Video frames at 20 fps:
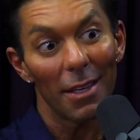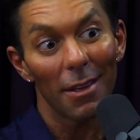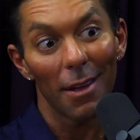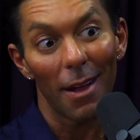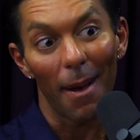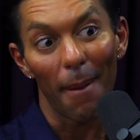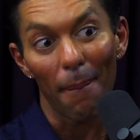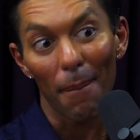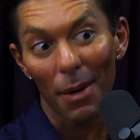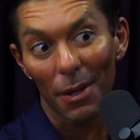
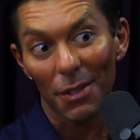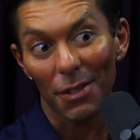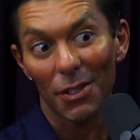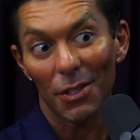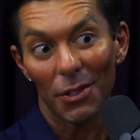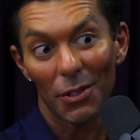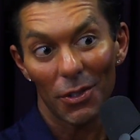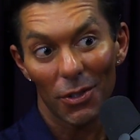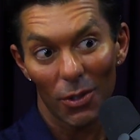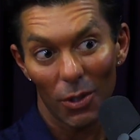Elon Musk
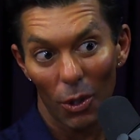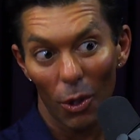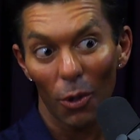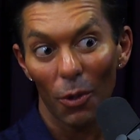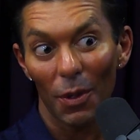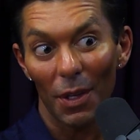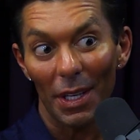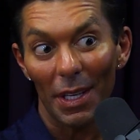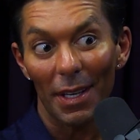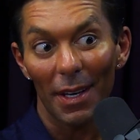is
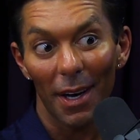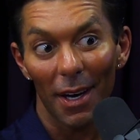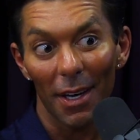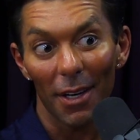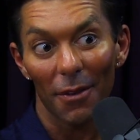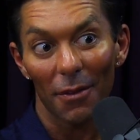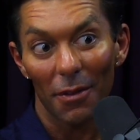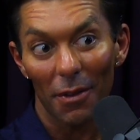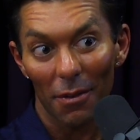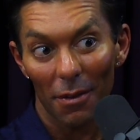slowly
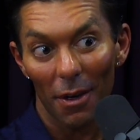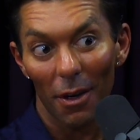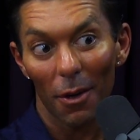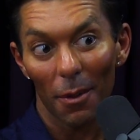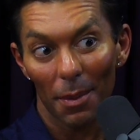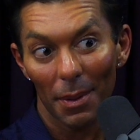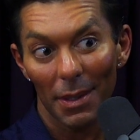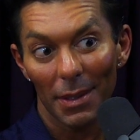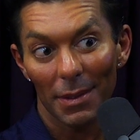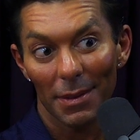kind of
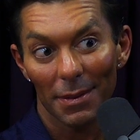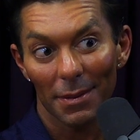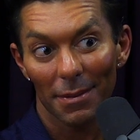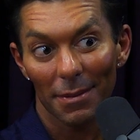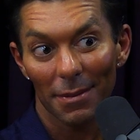developing.